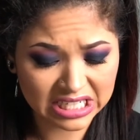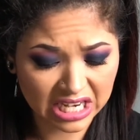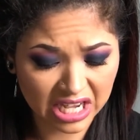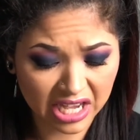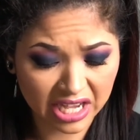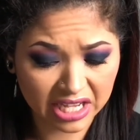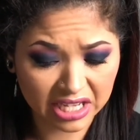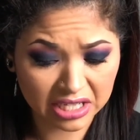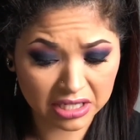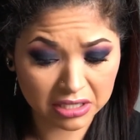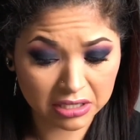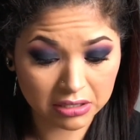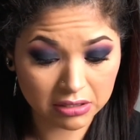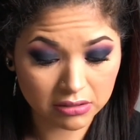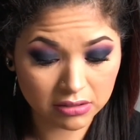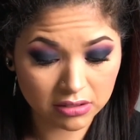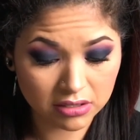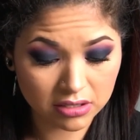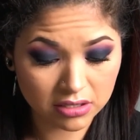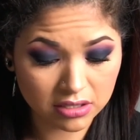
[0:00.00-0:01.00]
nine.
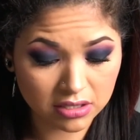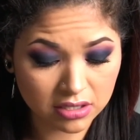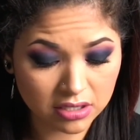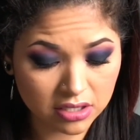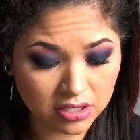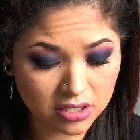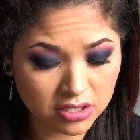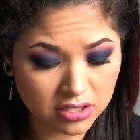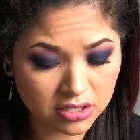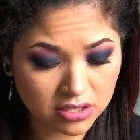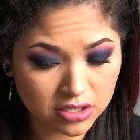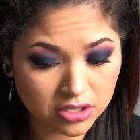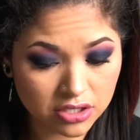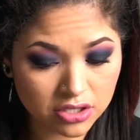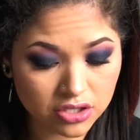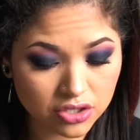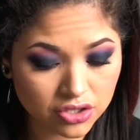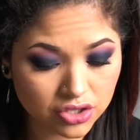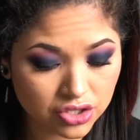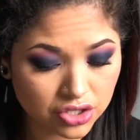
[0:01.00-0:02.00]

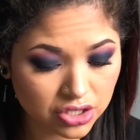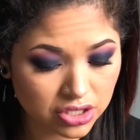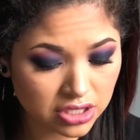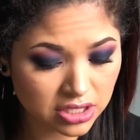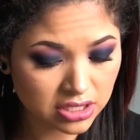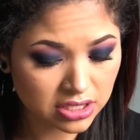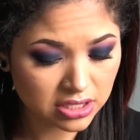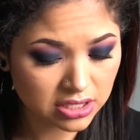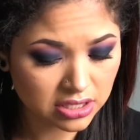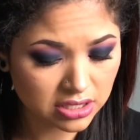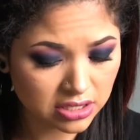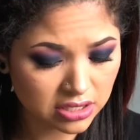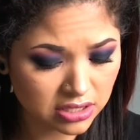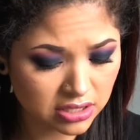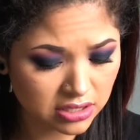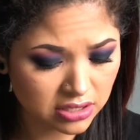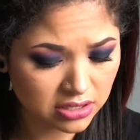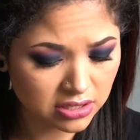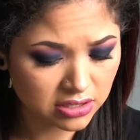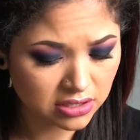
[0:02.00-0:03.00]

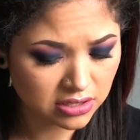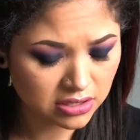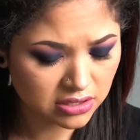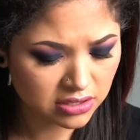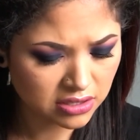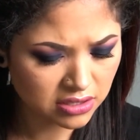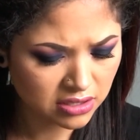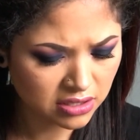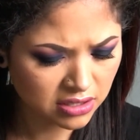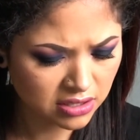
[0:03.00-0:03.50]
Jeez.